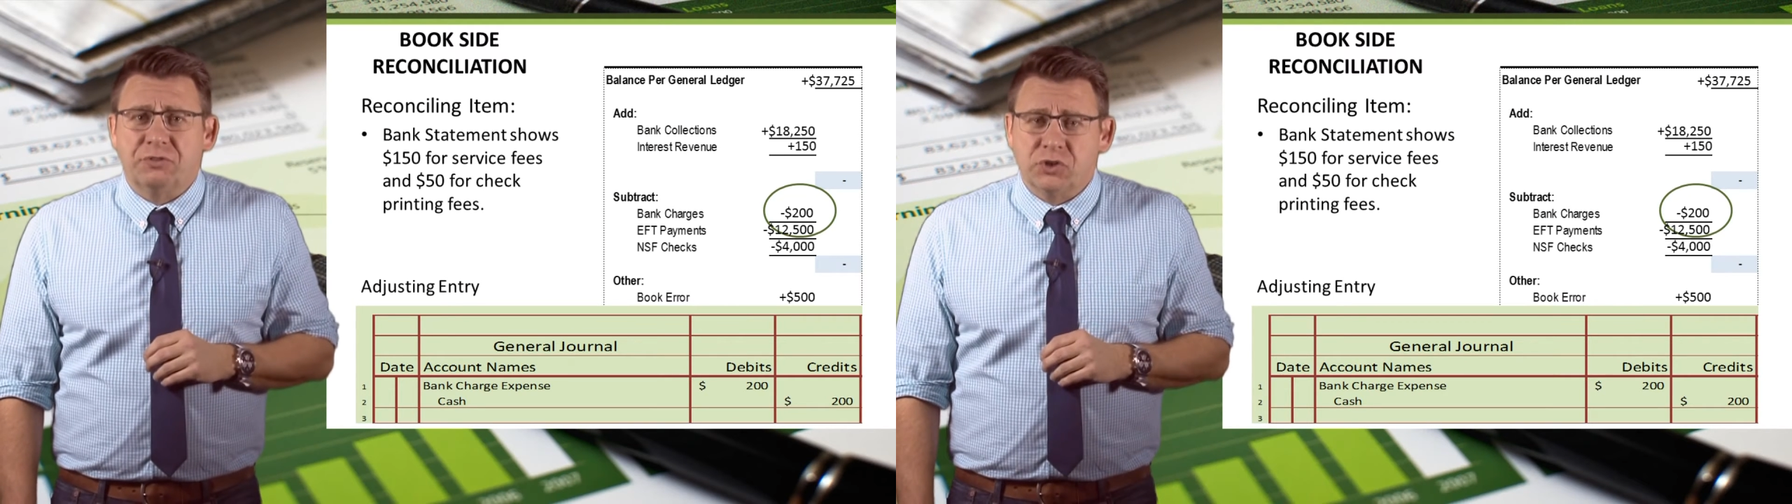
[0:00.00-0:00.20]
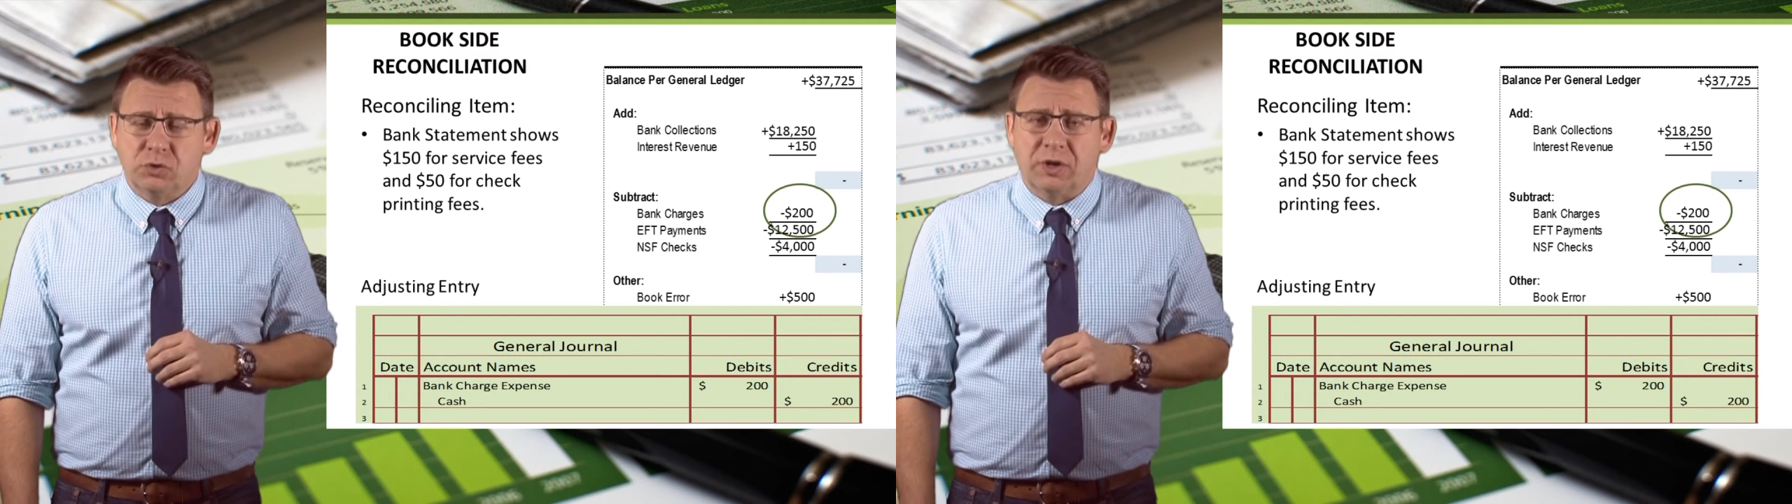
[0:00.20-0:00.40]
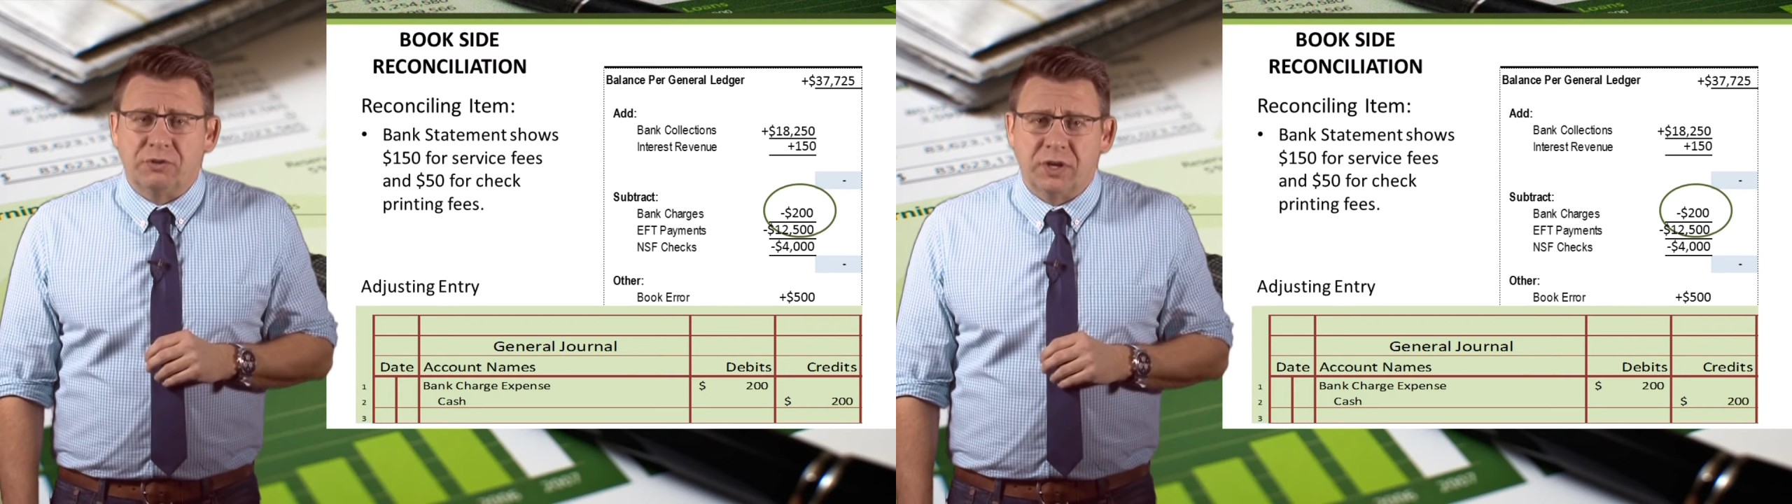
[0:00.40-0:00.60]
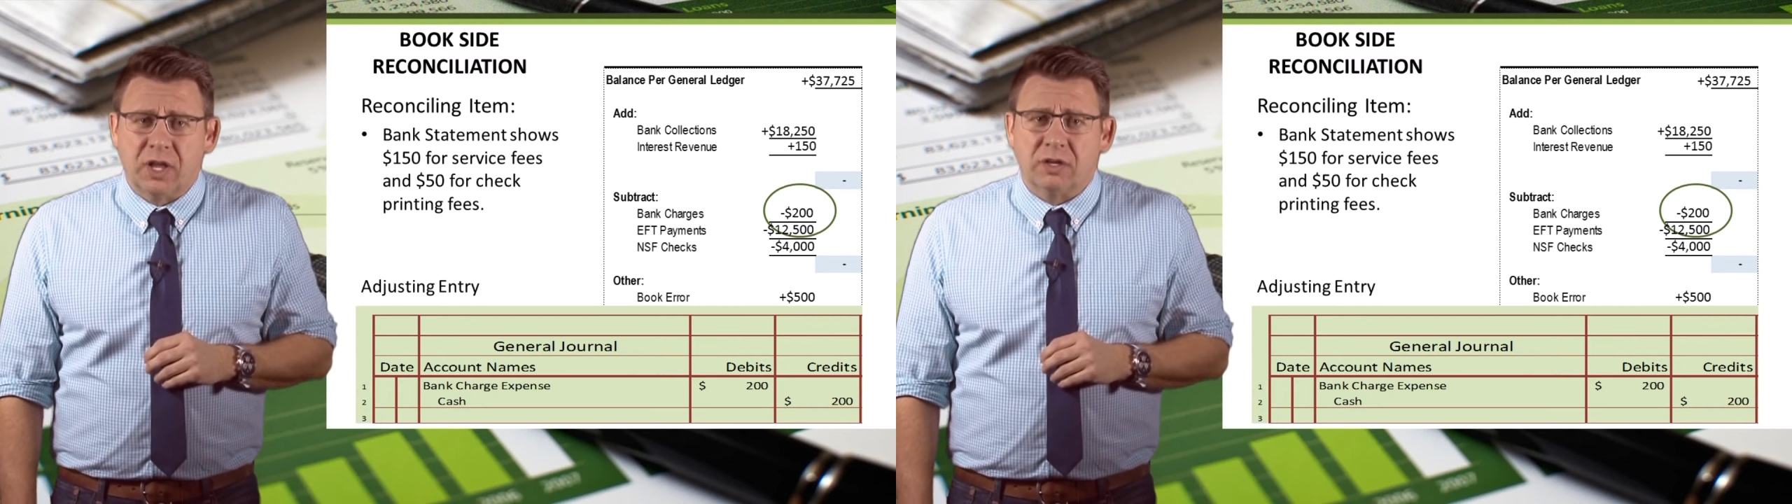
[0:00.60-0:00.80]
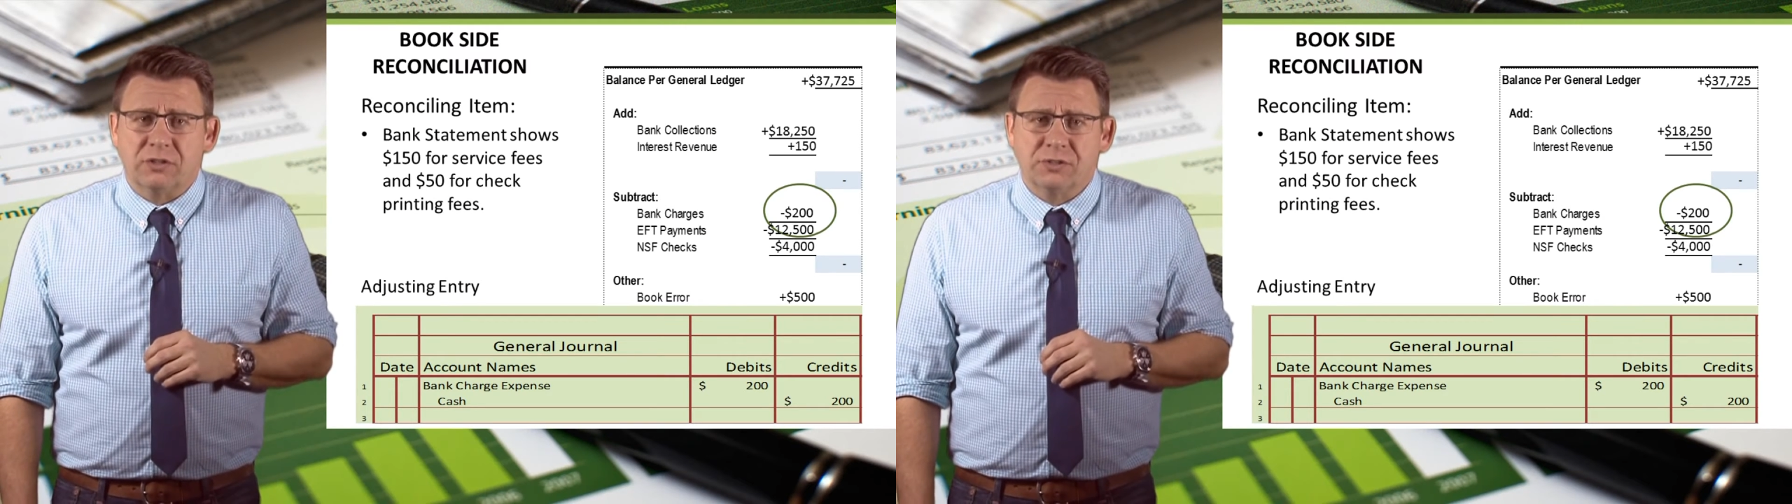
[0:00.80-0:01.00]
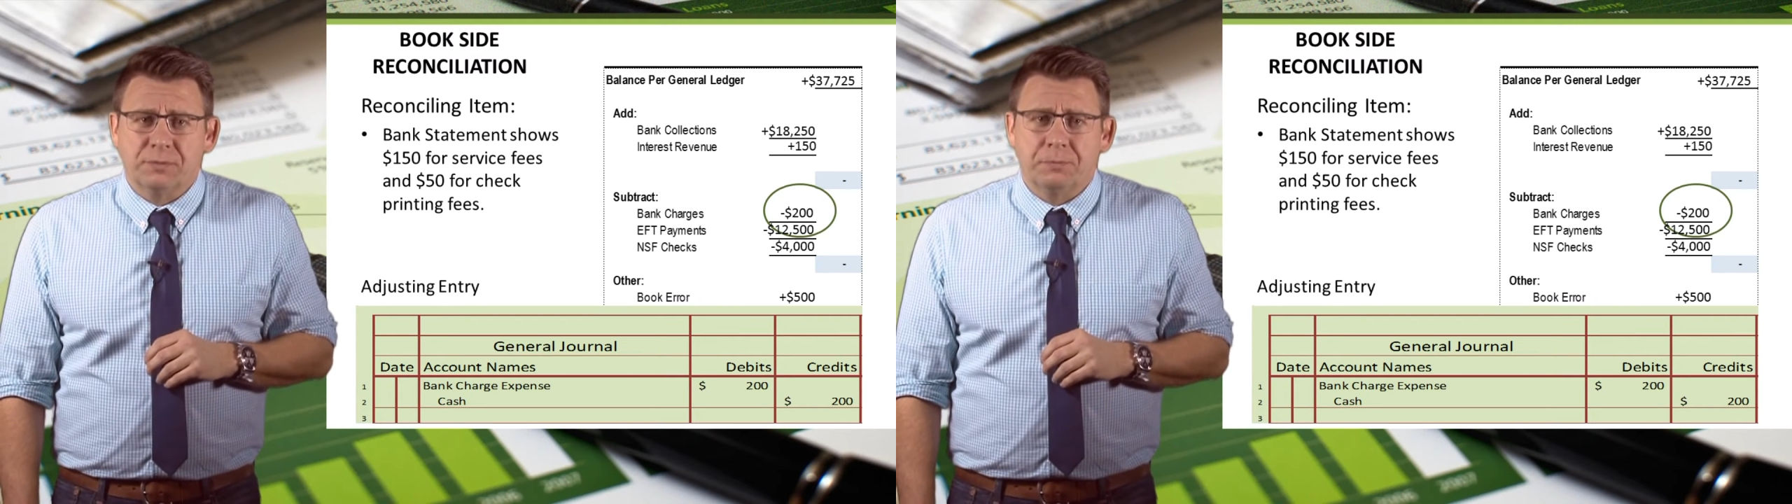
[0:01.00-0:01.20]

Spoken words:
for $200.